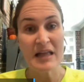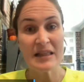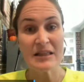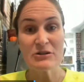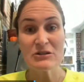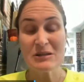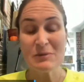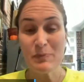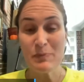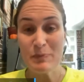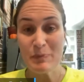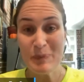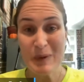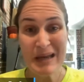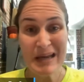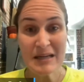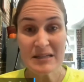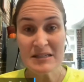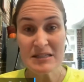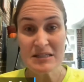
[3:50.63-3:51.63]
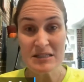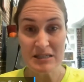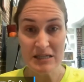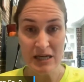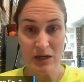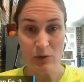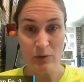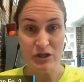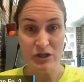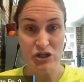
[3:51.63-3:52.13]
There's a big
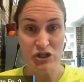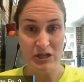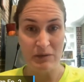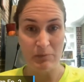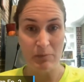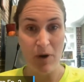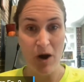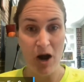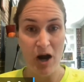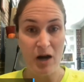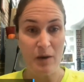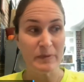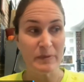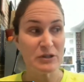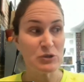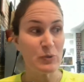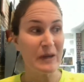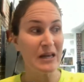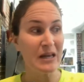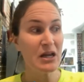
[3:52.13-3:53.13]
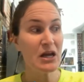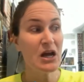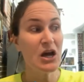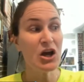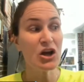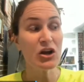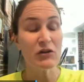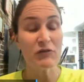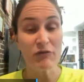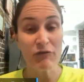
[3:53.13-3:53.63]
distinguishing mark between
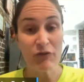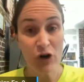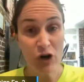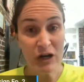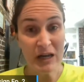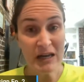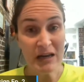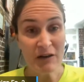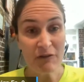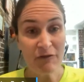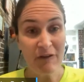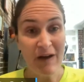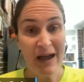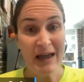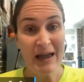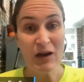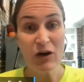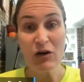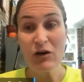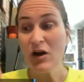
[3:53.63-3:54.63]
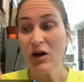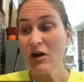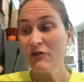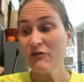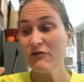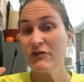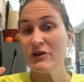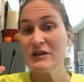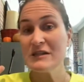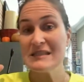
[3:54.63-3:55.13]
converting a file
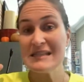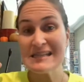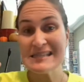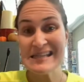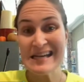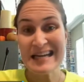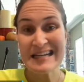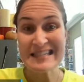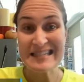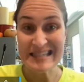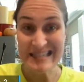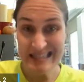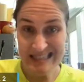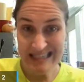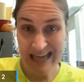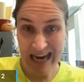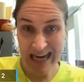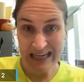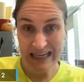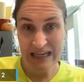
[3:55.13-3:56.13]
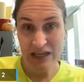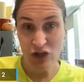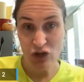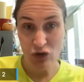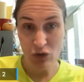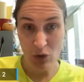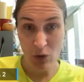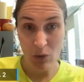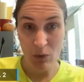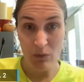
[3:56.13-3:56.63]
versus designing
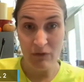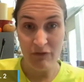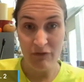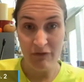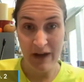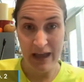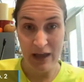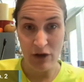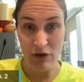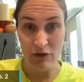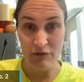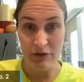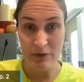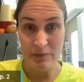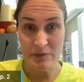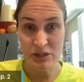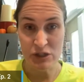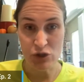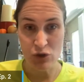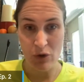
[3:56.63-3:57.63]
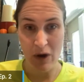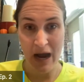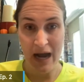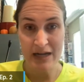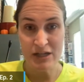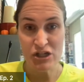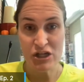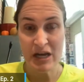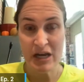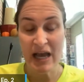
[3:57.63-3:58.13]
your own file from
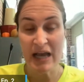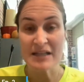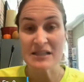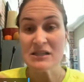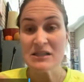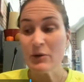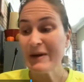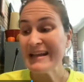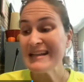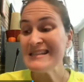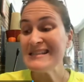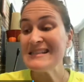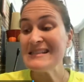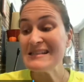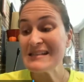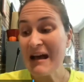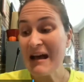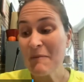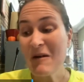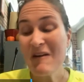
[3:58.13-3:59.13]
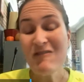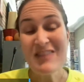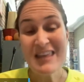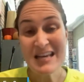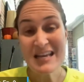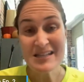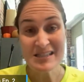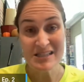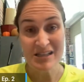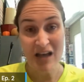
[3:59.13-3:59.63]
scratch. And so in some of these